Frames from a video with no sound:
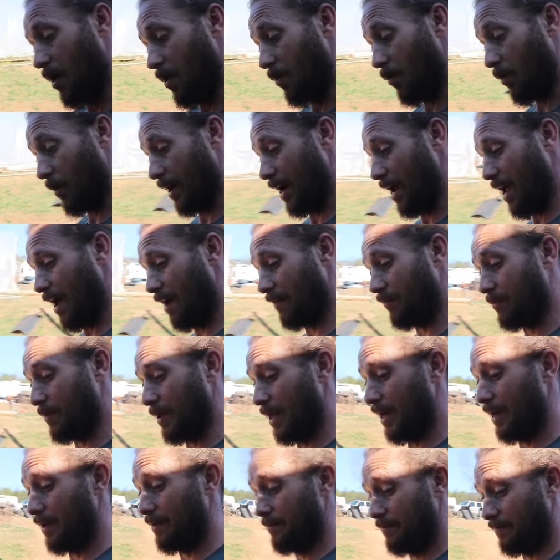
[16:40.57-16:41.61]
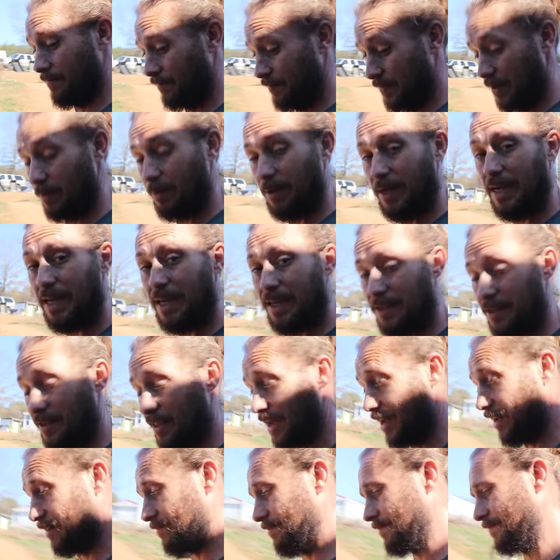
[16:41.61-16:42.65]
When I have a minute, I'm going to get to
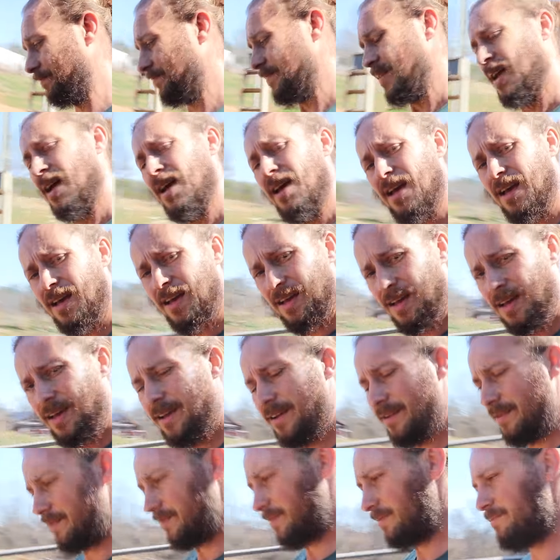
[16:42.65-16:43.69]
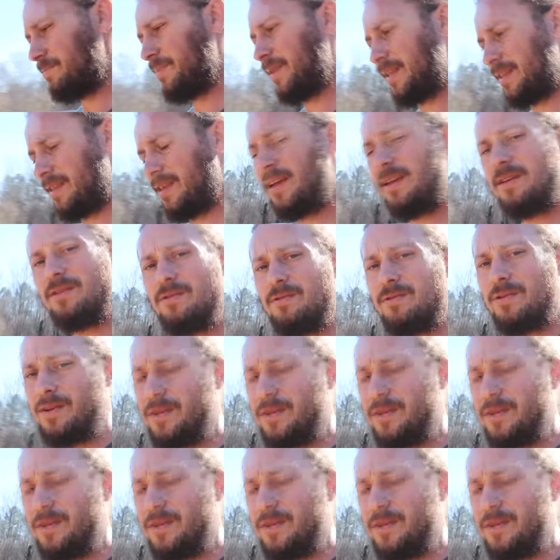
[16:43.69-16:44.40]
that. Big thank you